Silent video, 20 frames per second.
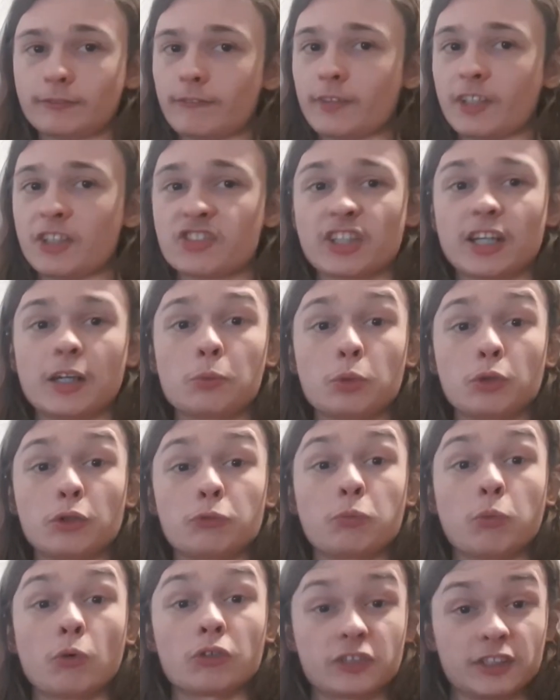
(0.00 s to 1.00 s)
as I would
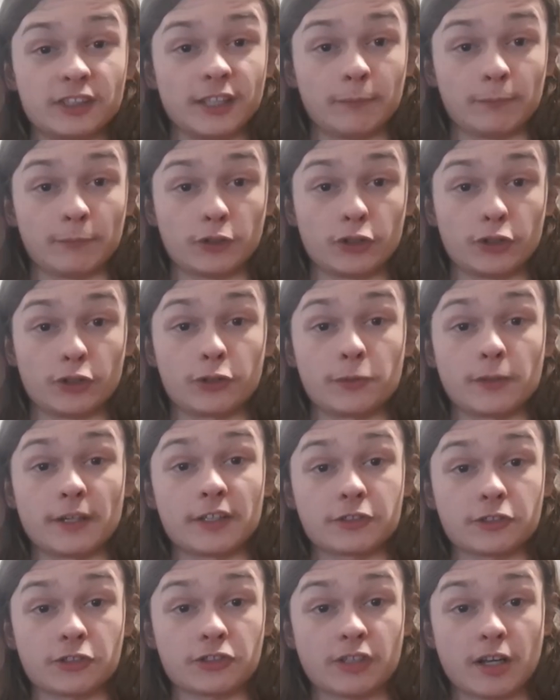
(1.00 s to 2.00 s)
have wanted them to
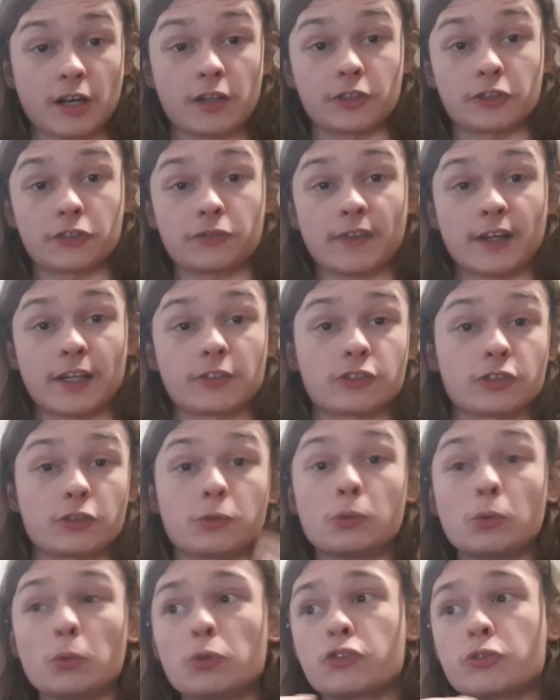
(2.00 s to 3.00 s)
as a Skylanders fan. So
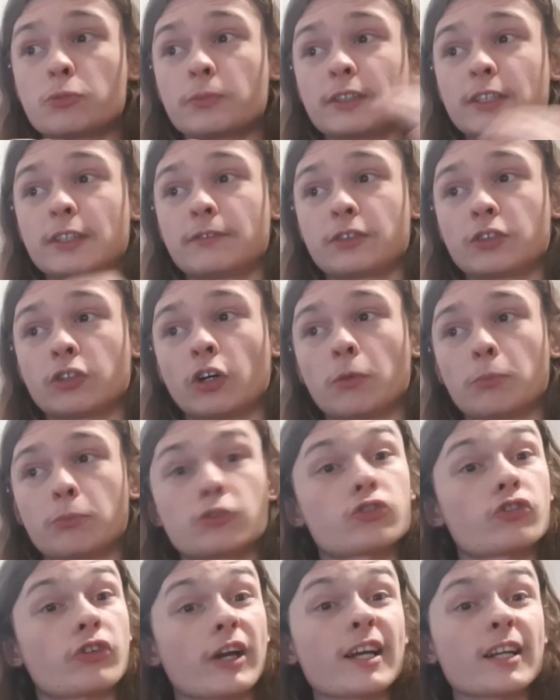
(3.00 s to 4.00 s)
ultimately, the Topps
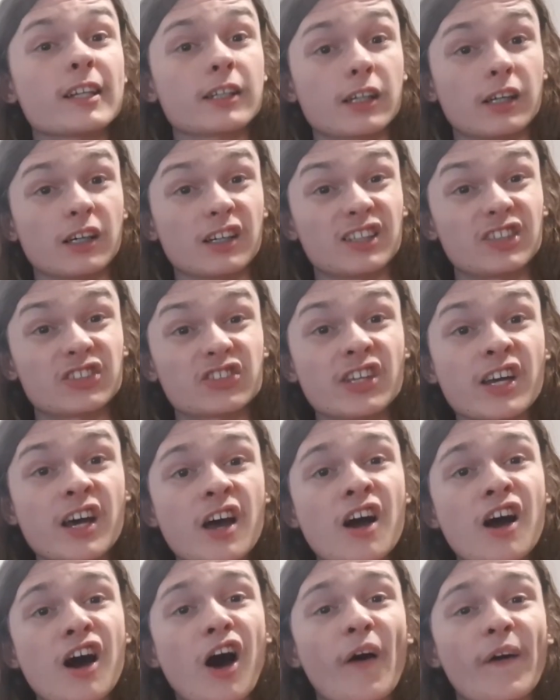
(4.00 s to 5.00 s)
trading cards
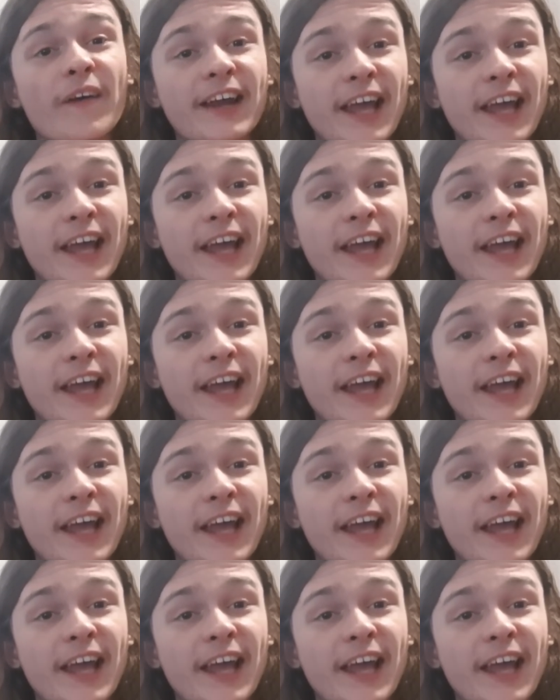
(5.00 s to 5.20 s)
are an